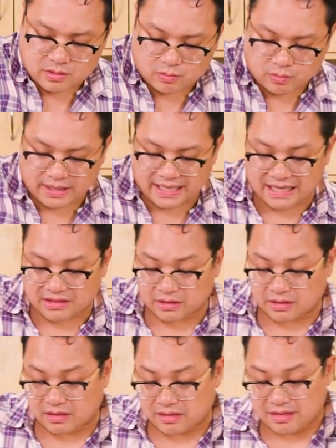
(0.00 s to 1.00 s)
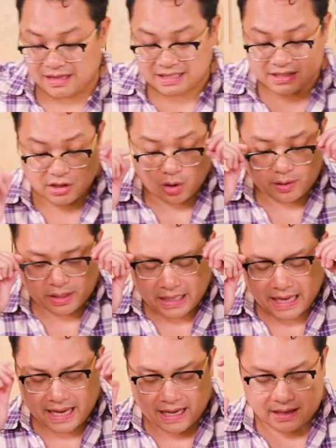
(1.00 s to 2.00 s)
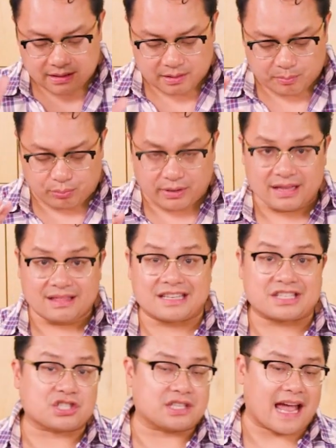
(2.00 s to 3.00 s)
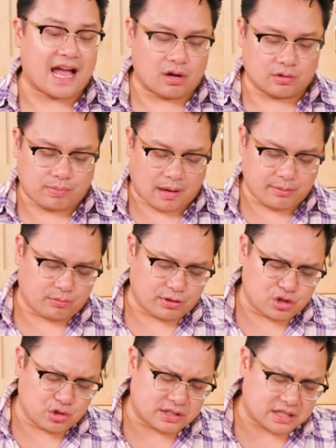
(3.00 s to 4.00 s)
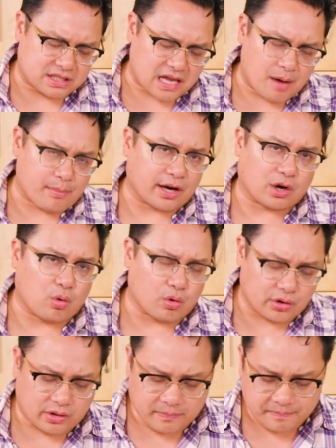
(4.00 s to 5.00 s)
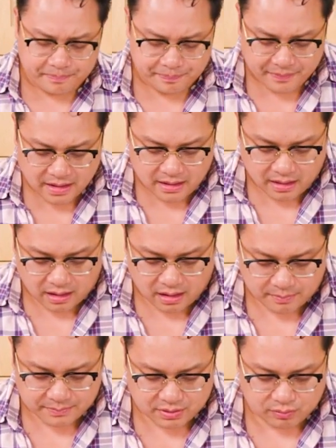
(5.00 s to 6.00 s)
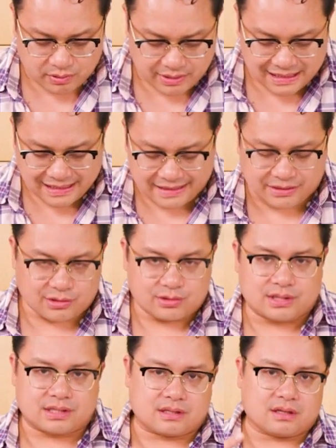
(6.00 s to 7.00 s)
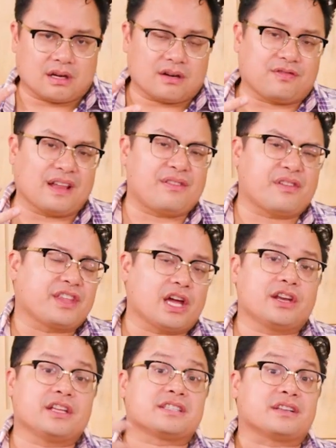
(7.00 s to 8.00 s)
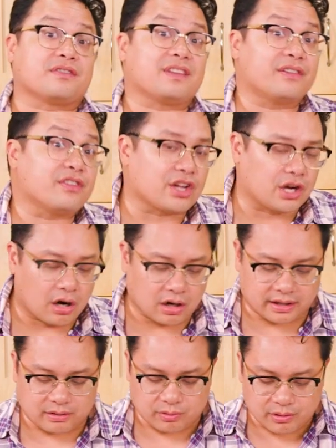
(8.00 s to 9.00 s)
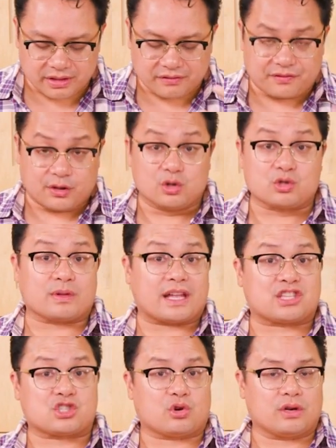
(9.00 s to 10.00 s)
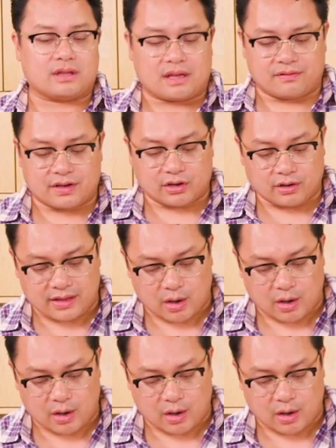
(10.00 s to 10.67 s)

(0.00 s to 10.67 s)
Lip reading: We're gonna get this going and bring this down, probably reduce this down by a quarter to really let the flavor of the onions and the flavor of the garlic really infuse with that soy and that vinegar and